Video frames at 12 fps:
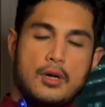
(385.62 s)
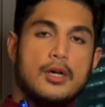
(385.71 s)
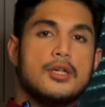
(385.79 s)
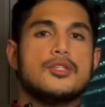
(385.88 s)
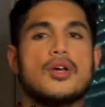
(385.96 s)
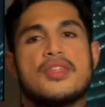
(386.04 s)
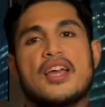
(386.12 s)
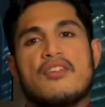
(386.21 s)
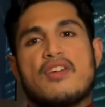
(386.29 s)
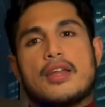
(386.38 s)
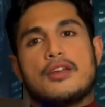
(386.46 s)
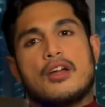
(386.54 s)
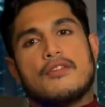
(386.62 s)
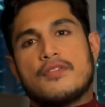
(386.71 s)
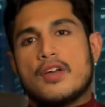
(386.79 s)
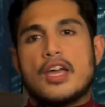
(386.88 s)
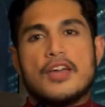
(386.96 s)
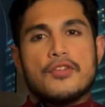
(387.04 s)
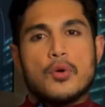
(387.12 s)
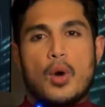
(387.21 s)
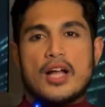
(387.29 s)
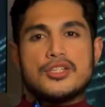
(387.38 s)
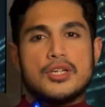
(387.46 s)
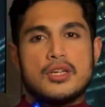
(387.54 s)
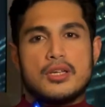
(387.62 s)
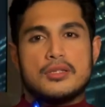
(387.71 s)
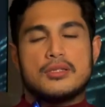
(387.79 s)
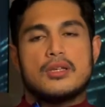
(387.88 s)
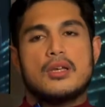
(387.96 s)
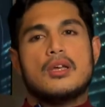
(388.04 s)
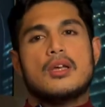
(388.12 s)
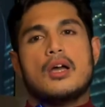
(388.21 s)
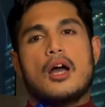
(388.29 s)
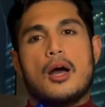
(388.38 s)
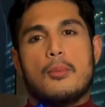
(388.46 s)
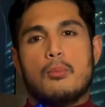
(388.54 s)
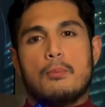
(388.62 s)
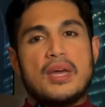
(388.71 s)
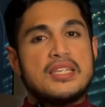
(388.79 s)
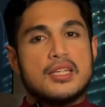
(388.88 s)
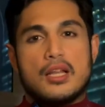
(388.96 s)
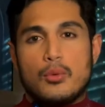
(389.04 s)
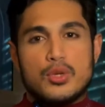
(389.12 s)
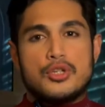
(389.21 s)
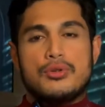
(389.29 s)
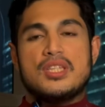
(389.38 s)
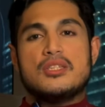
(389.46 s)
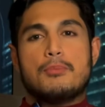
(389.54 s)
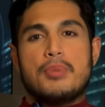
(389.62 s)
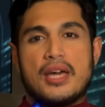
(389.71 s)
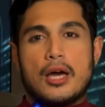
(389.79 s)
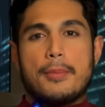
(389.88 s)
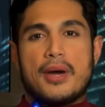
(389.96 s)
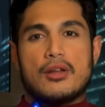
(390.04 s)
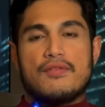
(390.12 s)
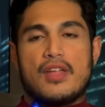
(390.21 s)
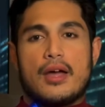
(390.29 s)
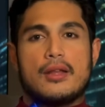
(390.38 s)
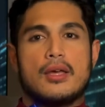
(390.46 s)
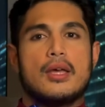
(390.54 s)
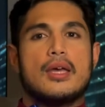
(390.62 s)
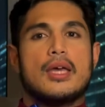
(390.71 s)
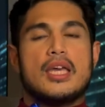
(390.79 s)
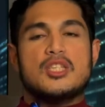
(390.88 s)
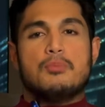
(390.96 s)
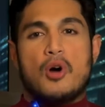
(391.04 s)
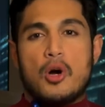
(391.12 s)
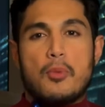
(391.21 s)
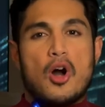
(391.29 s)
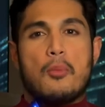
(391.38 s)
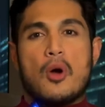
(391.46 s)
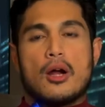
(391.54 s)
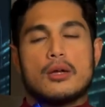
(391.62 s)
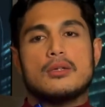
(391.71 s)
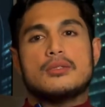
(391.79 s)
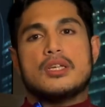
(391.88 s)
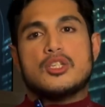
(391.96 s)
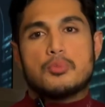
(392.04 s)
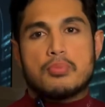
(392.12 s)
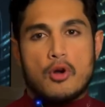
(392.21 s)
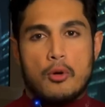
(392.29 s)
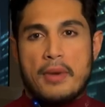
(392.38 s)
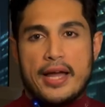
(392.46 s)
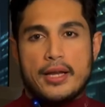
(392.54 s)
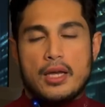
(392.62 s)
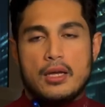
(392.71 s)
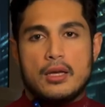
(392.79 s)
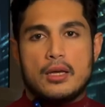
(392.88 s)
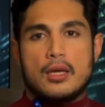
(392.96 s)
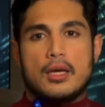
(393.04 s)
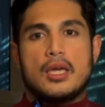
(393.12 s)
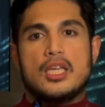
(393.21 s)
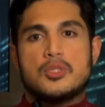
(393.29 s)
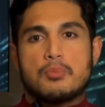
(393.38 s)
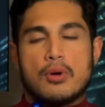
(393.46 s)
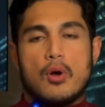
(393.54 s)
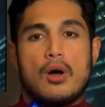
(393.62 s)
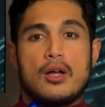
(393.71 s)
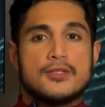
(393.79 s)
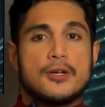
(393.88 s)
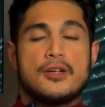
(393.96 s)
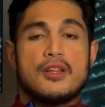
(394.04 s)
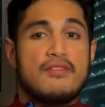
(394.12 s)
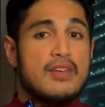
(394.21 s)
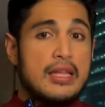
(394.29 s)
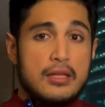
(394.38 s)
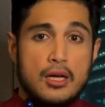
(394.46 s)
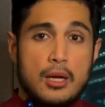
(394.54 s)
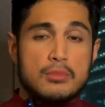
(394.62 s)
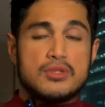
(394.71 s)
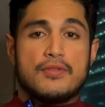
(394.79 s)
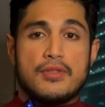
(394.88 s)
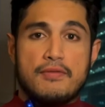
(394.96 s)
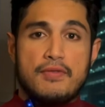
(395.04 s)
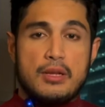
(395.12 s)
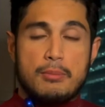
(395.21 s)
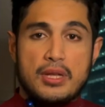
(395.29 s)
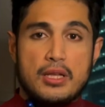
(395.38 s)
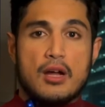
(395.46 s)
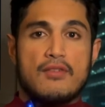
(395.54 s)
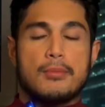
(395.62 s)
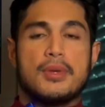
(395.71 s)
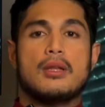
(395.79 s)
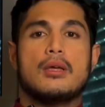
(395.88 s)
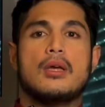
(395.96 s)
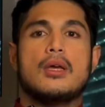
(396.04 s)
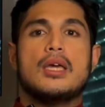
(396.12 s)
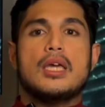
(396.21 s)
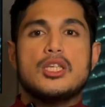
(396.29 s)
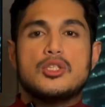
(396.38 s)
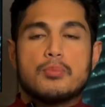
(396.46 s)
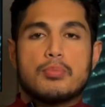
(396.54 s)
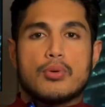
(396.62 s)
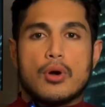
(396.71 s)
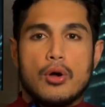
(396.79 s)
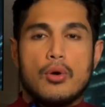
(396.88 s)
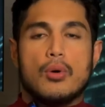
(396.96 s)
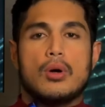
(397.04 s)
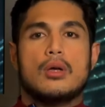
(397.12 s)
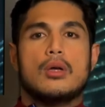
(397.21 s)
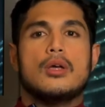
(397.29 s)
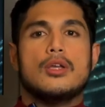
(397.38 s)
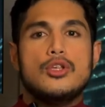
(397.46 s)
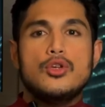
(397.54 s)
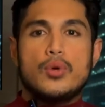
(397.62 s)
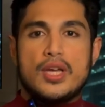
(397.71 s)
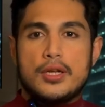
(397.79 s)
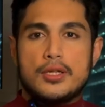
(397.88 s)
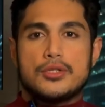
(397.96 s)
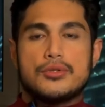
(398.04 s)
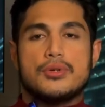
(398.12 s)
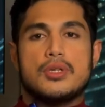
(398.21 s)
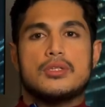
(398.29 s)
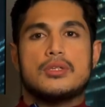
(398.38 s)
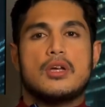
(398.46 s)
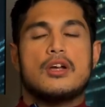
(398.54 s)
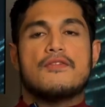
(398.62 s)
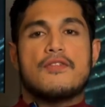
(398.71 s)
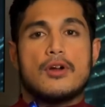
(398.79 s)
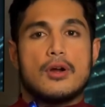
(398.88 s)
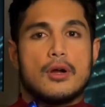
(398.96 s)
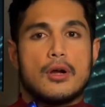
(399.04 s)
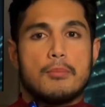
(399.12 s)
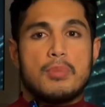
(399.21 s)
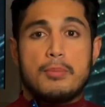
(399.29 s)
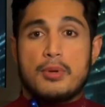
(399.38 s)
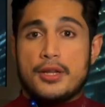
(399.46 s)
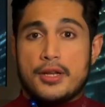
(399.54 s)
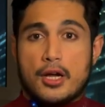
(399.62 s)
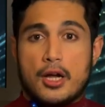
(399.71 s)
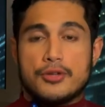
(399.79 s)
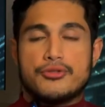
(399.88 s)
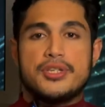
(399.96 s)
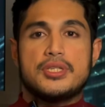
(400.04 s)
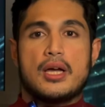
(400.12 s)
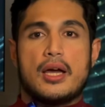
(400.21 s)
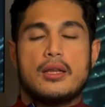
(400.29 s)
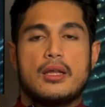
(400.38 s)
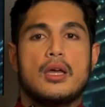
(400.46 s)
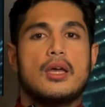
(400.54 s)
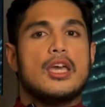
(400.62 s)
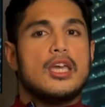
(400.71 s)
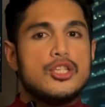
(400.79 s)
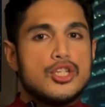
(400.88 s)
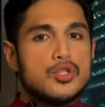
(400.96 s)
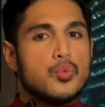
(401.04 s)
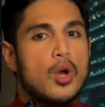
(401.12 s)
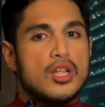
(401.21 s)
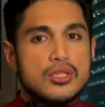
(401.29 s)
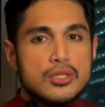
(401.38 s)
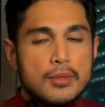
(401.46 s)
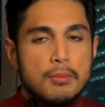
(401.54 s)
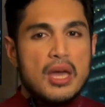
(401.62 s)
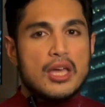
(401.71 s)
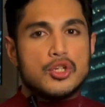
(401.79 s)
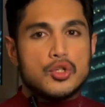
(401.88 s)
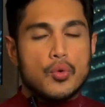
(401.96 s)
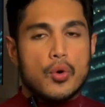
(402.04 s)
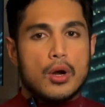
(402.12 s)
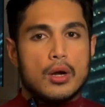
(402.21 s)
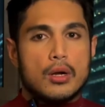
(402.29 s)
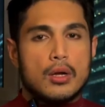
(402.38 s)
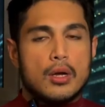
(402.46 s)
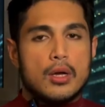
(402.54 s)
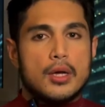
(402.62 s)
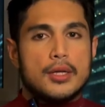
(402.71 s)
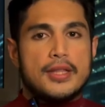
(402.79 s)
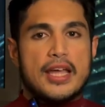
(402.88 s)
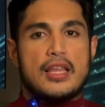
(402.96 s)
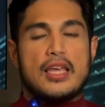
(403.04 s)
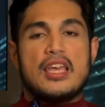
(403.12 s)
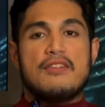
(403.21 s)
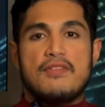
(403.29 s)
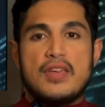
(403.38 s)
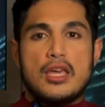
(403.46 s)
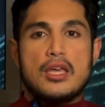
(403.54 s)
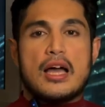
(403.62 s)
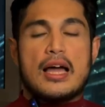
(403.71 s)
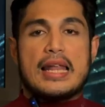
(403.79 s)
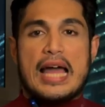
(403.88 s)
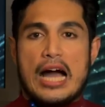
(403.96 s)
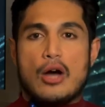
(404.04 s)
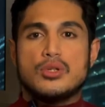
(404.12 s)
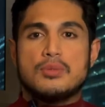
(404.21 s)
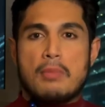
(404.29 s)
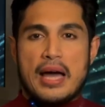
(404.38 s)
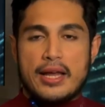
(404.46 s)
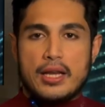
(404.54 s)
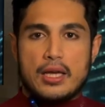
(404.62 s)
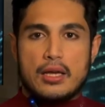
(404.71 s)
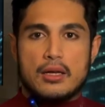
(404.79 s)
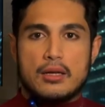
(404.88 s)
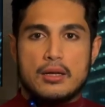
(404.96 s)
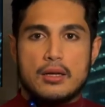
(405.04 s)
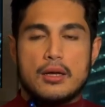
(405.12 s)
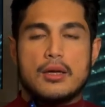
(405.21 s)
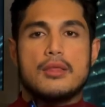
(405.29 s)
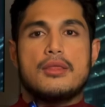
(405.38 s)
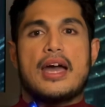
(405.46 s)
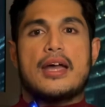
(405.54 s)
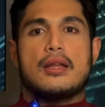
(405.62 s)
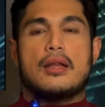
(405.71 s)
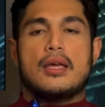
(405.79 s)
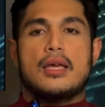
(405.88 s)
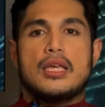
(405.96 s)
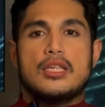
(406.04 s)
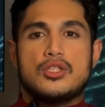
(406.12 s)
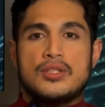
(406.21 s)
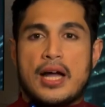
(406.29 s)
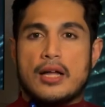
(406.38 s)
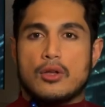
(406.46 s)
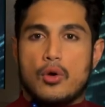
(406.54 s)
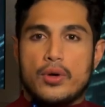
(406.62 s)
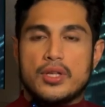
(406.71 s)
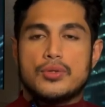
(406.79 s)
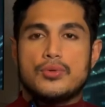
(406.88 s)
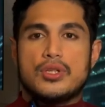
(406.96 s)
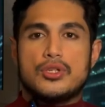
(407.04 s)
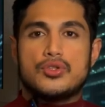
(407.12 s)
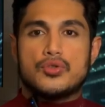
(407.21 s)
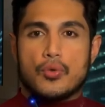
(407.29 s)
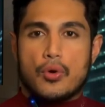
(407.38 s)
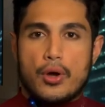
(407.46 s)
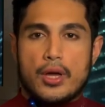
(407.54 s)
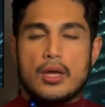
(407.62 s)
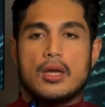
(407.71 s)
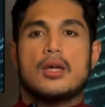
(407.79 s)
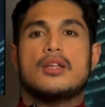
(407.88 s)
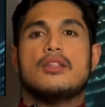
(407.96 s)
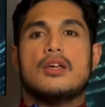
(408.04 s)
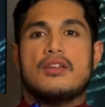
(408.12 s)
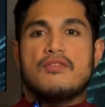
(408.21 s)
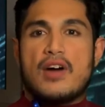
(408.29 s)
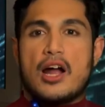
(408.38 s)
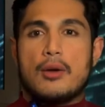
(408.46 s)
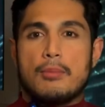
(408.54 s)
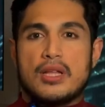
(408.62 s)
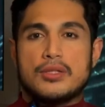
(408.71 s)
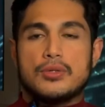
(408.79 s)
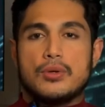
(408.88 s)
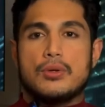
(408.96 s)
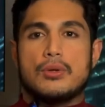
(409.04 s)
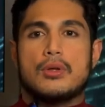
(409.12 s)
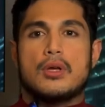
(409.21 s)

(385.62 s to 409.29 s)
So I think I've had enough. If you're watching this, basically what you need to pick up out of that is Bongbong Marcos is pro-mining. He's pro-alternative incomes for the Philippine government. He's pro-new industries for people in the countryside. He just wants to make sure that if he allows mining, that he's not going to destroy the environmental